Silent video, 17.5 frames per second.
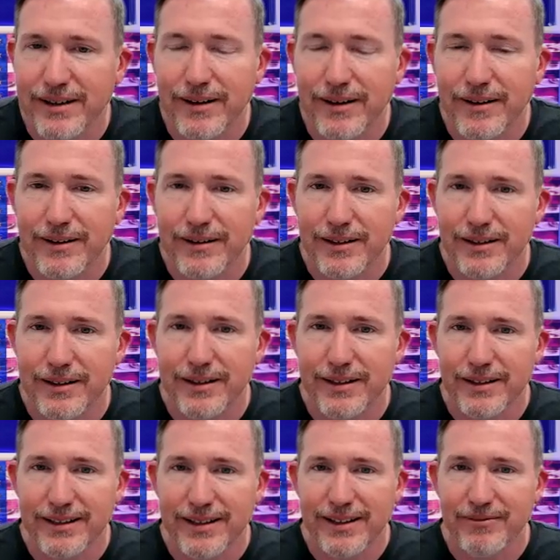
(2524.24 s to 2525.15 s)
hard.
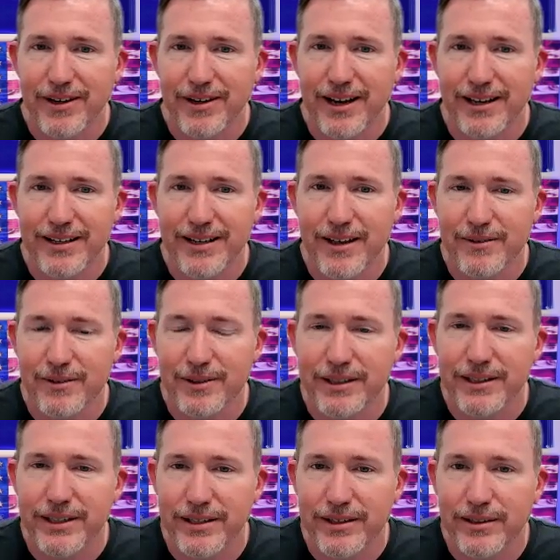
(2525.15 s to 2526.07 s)
They've got another
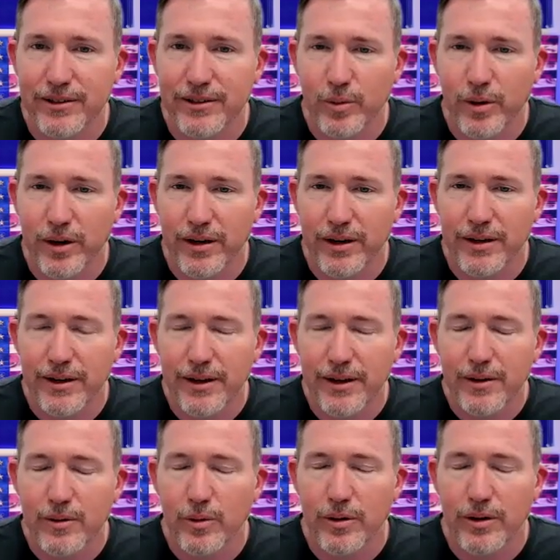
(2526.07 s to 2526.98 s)
gear where
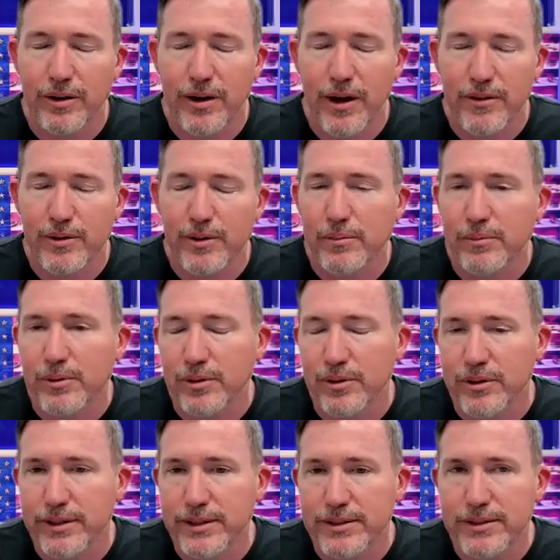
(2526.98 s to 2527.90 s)
other
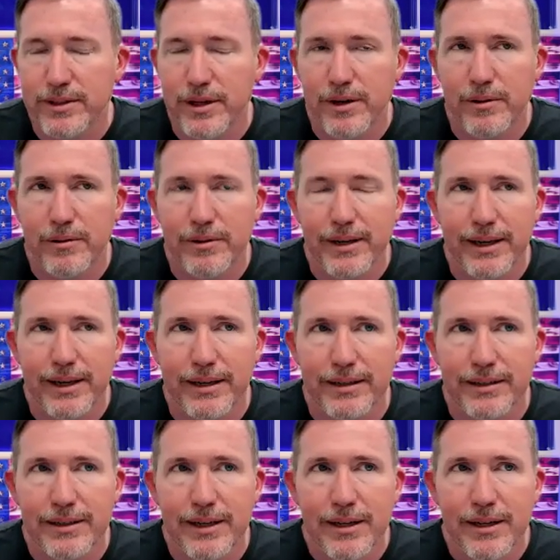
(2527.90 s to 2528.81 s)
employees don't.
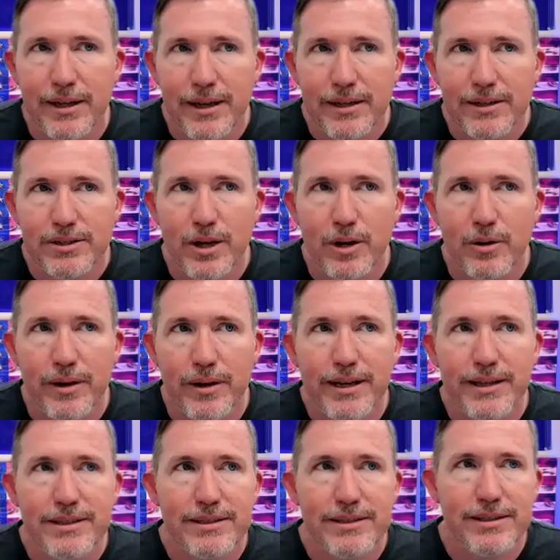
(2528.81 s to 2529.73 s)
And so
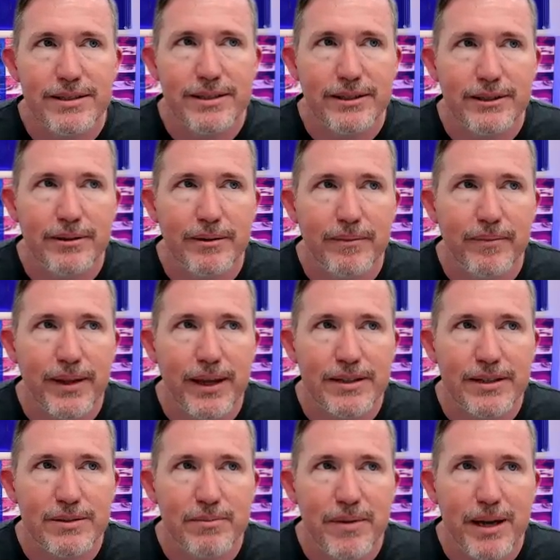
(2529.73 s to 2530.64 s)
it's
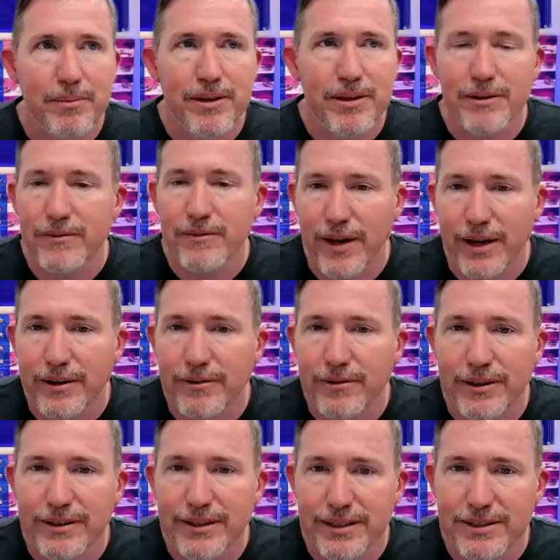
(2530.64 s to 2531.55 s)
maybe the
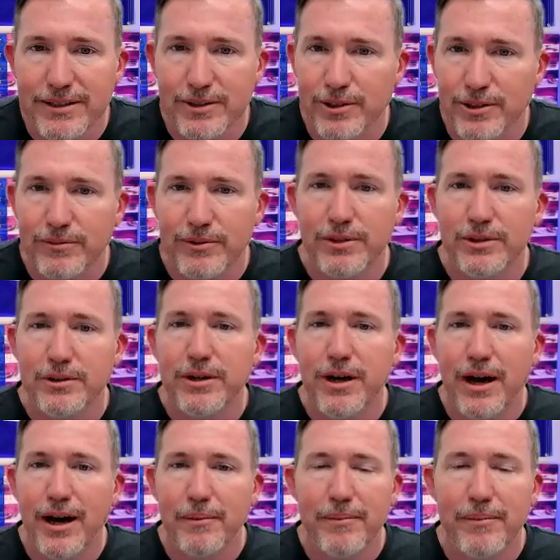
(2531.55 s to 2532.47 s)
veteran that served 2
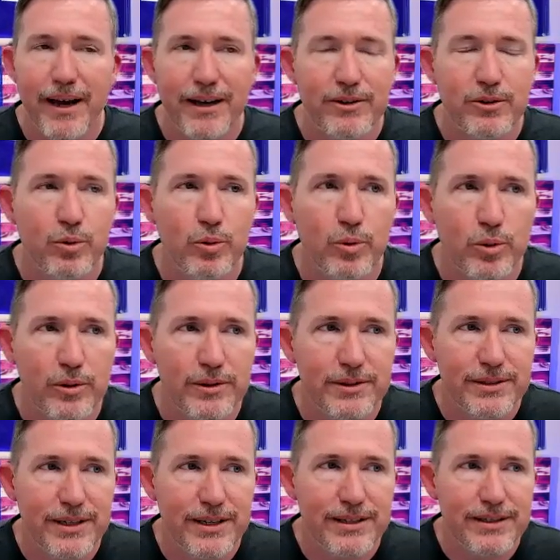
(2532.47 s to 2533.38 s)
combat
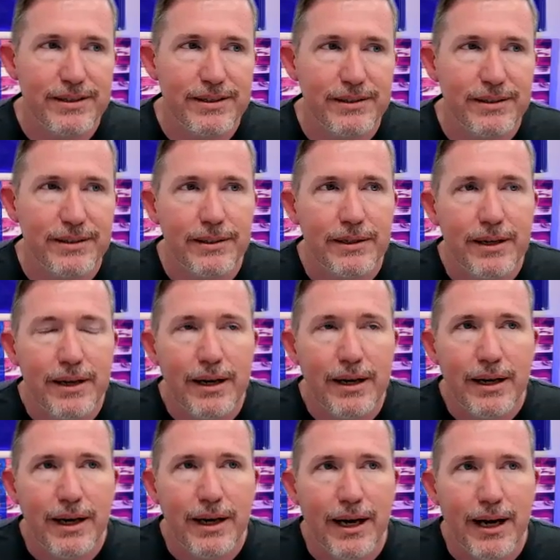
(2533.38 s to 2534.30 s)
tours. It's the
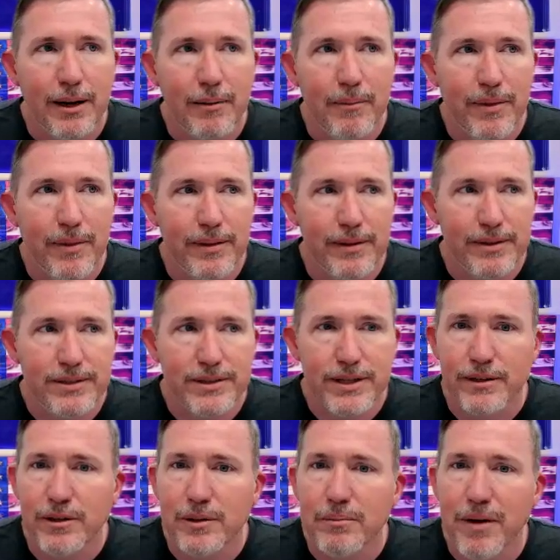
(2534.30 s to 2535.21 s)

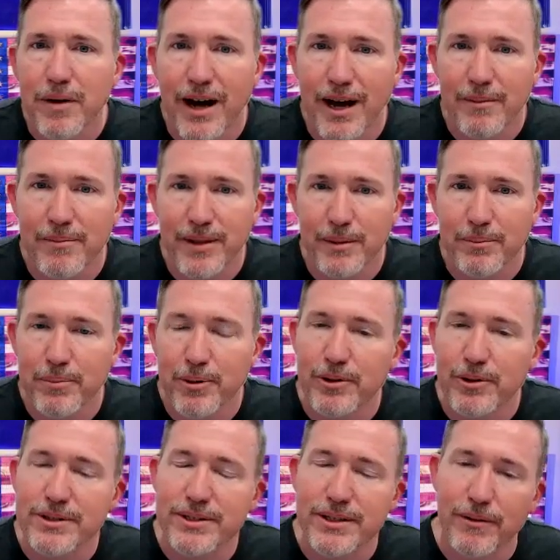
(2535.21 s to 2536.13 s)
single mom that put
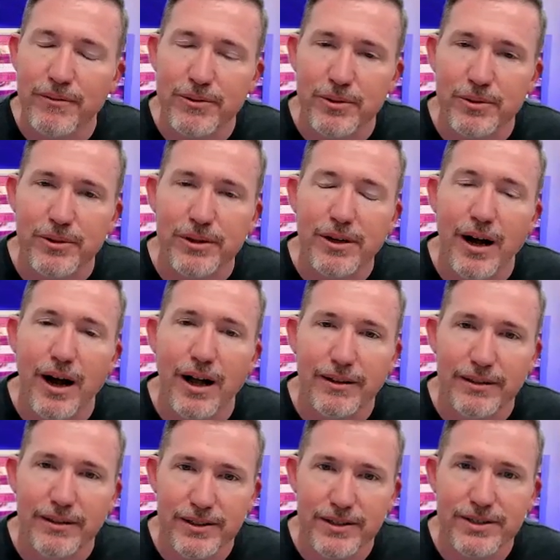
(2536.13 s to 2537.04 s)
herself through
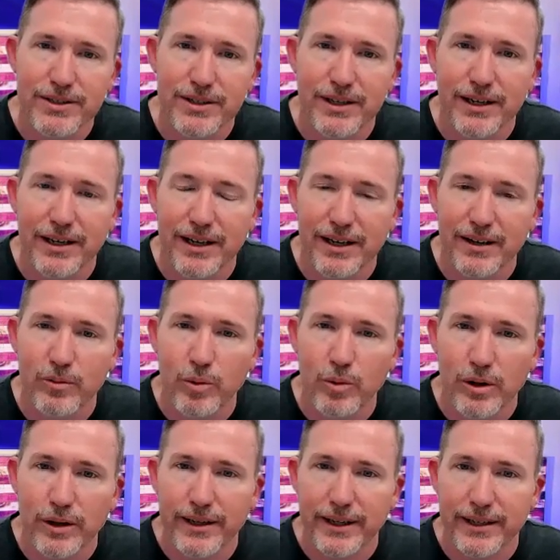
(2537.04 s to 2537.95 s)
college,
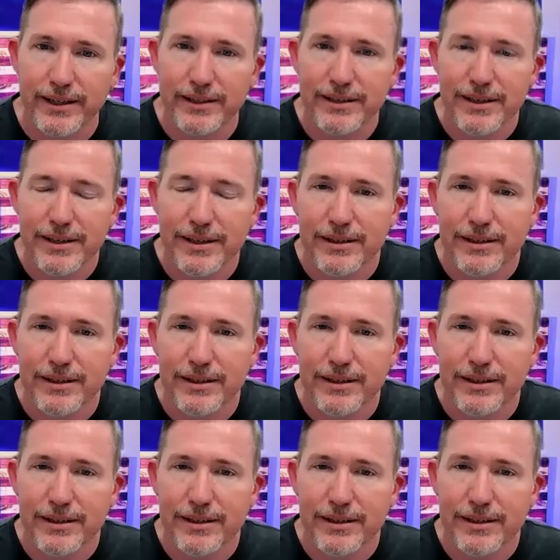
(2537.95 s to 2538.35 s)
working,